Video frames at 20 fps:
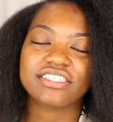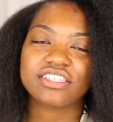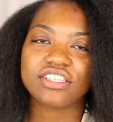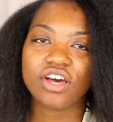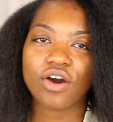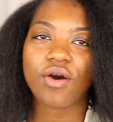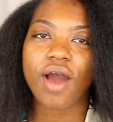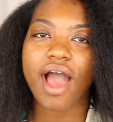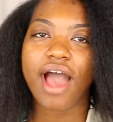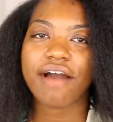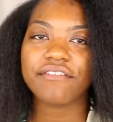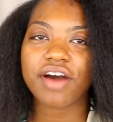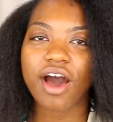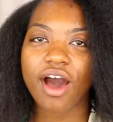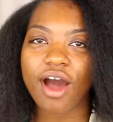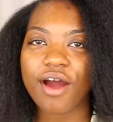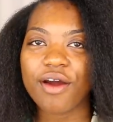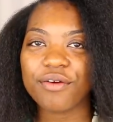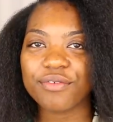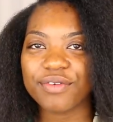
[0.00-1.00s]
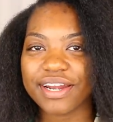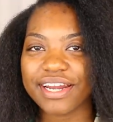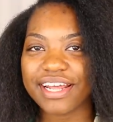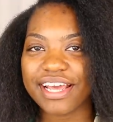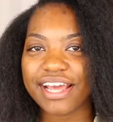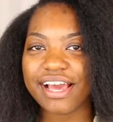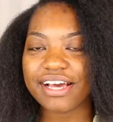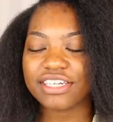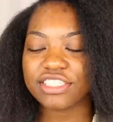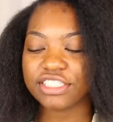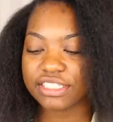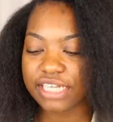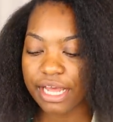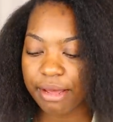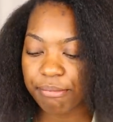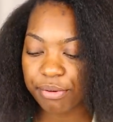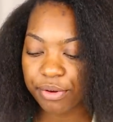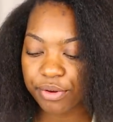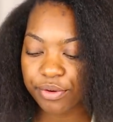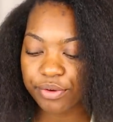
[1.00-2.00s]
So I've already
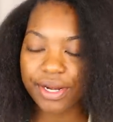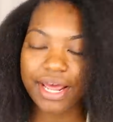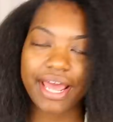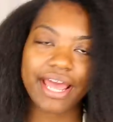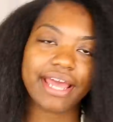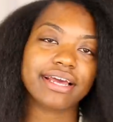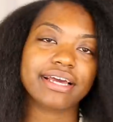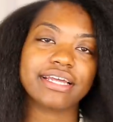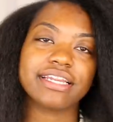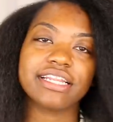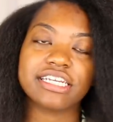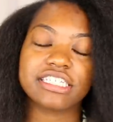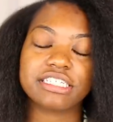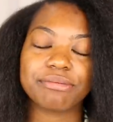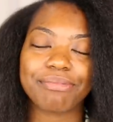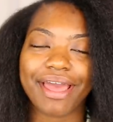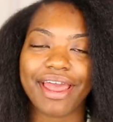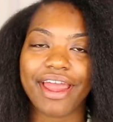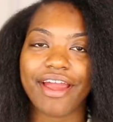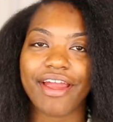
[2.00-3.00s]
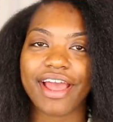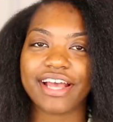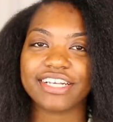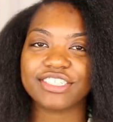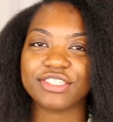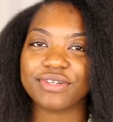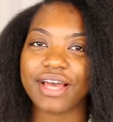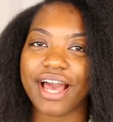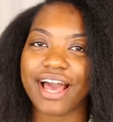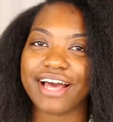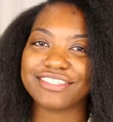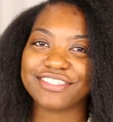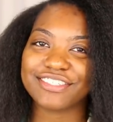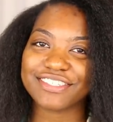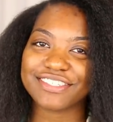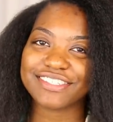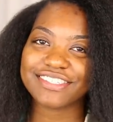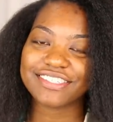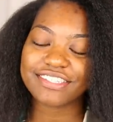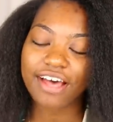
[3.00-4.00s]
shampooed and conditioned my hair, as you guys
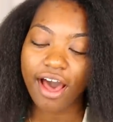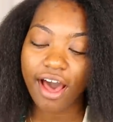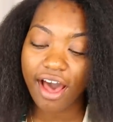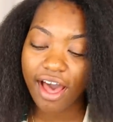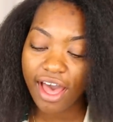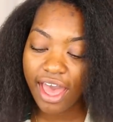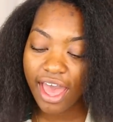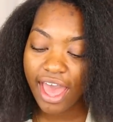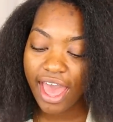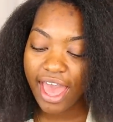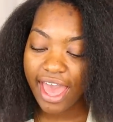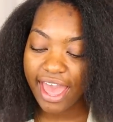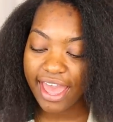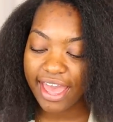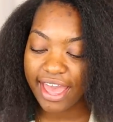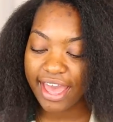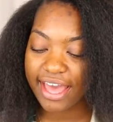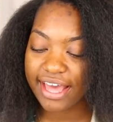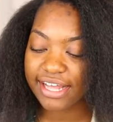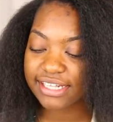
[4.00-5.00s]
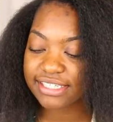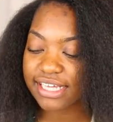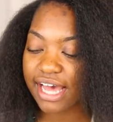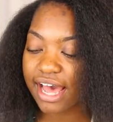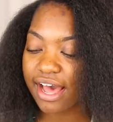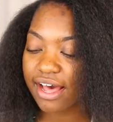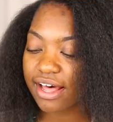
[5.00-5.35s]
just saw, and